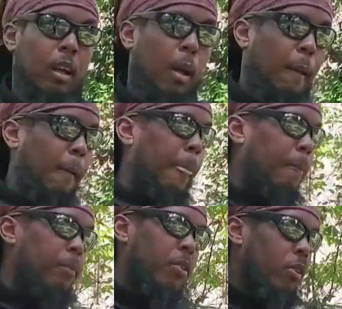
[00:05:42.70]
Um,
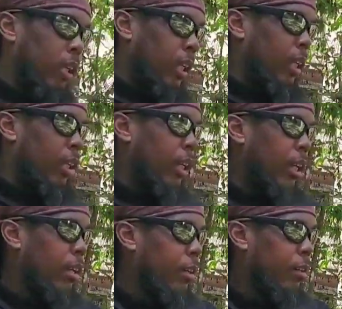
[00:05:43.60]
so again,
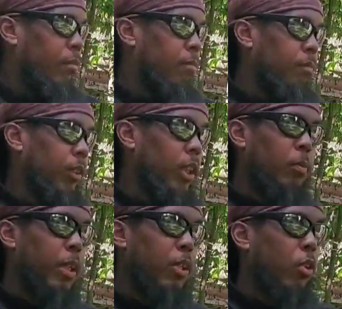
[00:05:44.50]
yeah, um, just
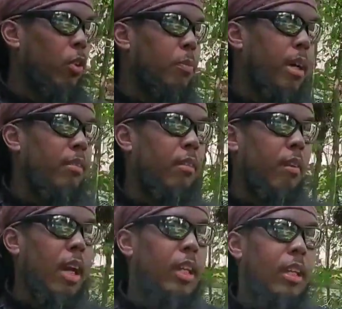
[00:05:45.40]
make sure you're pricing it
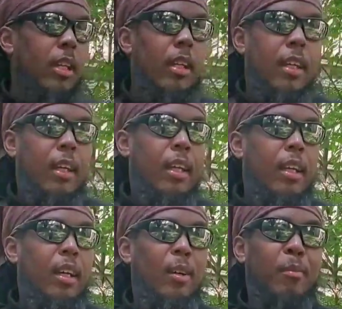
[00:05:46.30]
right. And
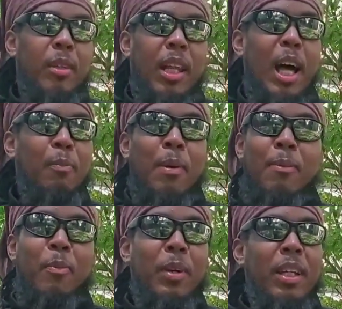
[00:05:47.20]
um, a lot of
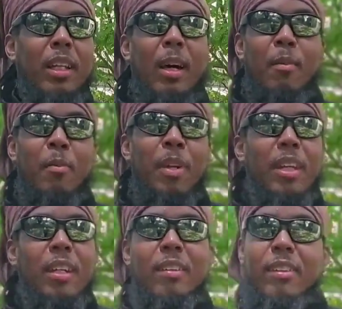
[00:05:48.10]
people been dubbing
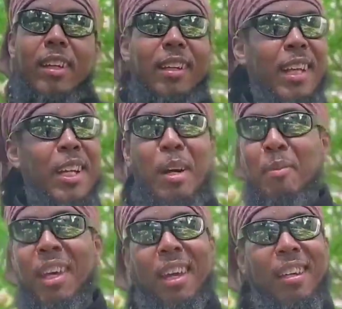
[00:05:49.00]
me the cleanup
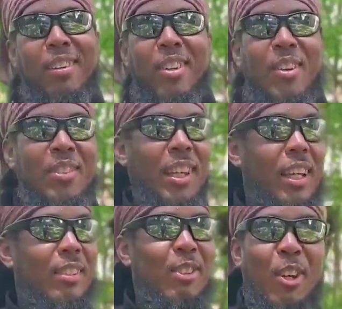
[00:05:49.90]
king. You know what
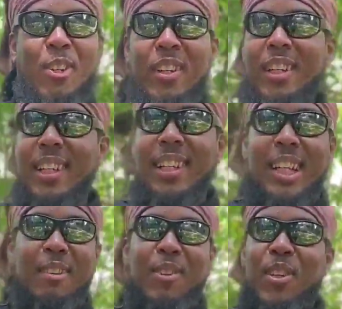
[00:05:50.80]
I'm saying? So
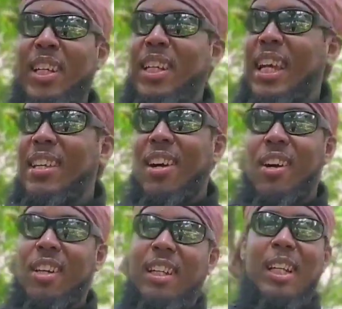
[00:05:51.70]
if you need that yard
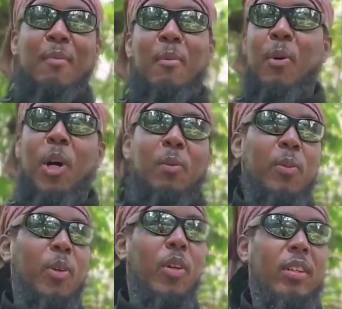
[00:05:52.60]
cleaned up in
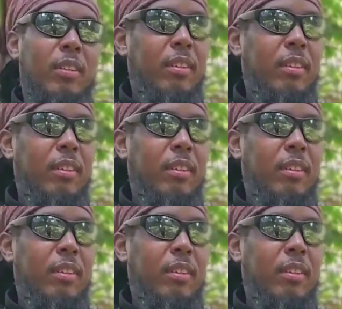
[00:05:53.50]
Baltimore,